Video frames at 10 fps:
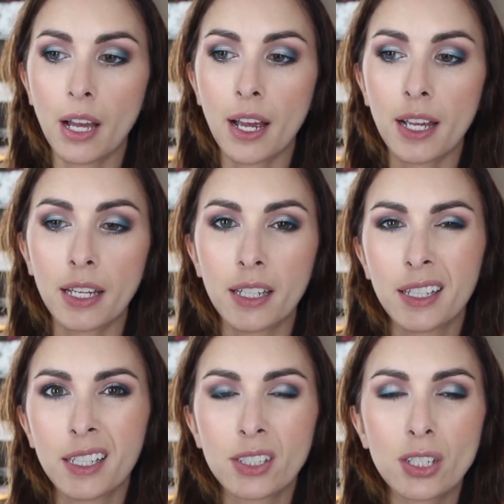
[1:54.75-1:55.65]
I
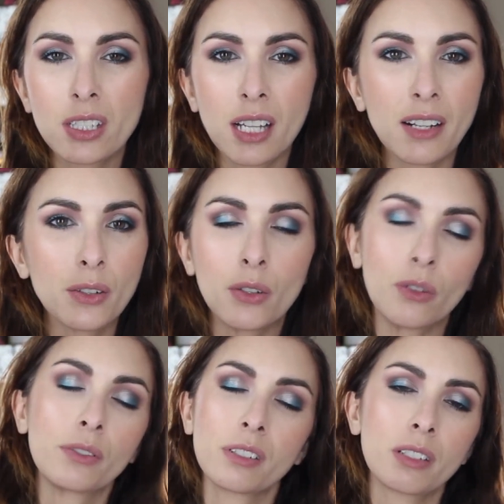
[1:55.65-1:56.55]
don't
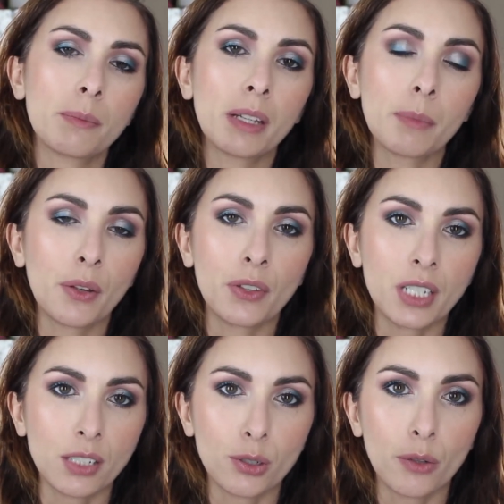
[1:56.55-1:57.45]
know, there's something about the
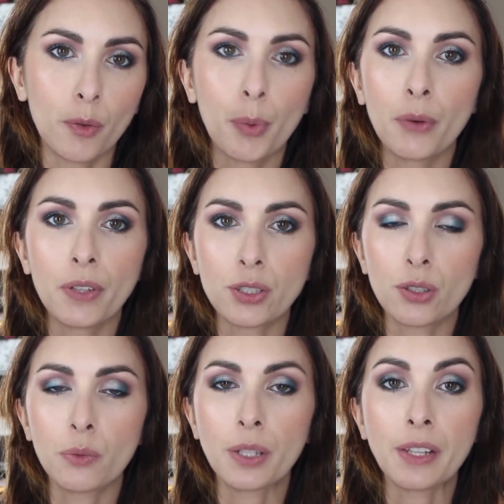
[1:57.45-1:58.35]
texture of the
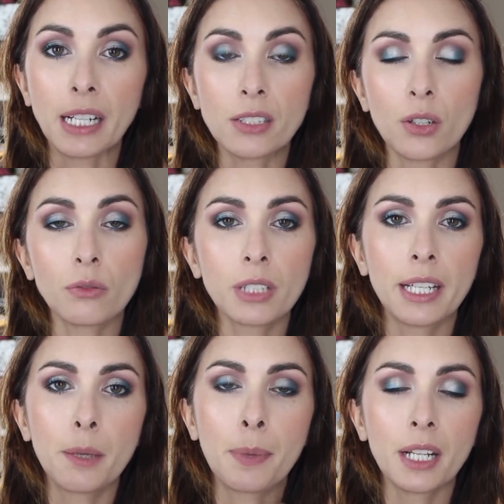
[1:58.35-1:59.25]
Professional one that I don't like,